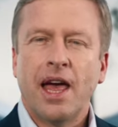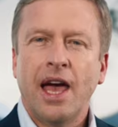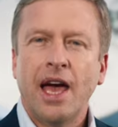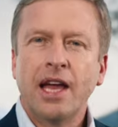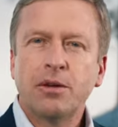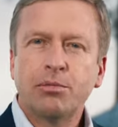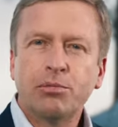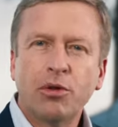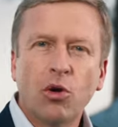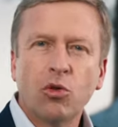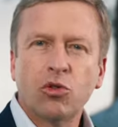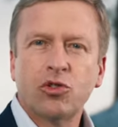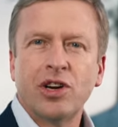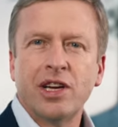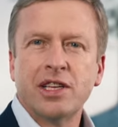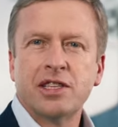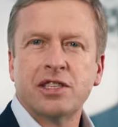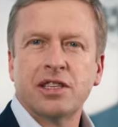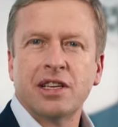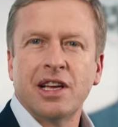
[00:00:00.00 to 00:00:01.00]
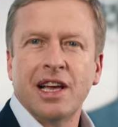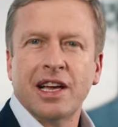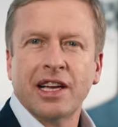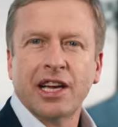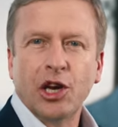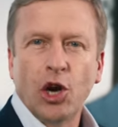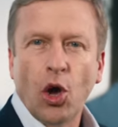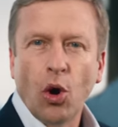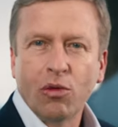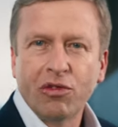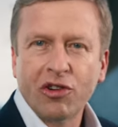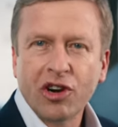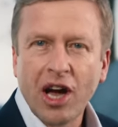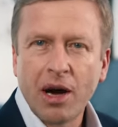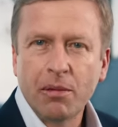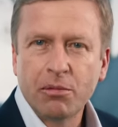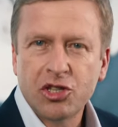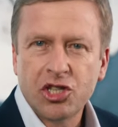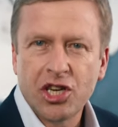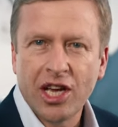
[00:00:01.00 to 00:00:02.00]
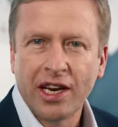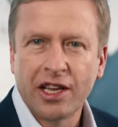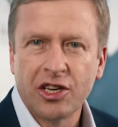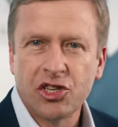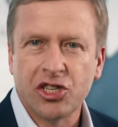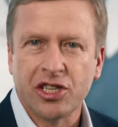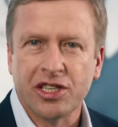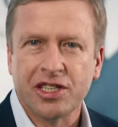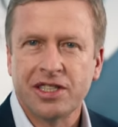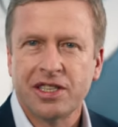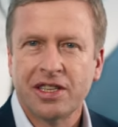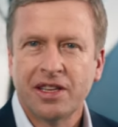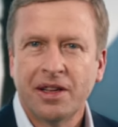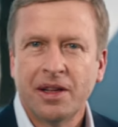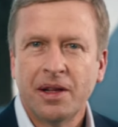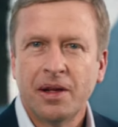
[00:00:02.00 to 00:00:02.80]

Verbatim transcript: And progress can overcome challenges.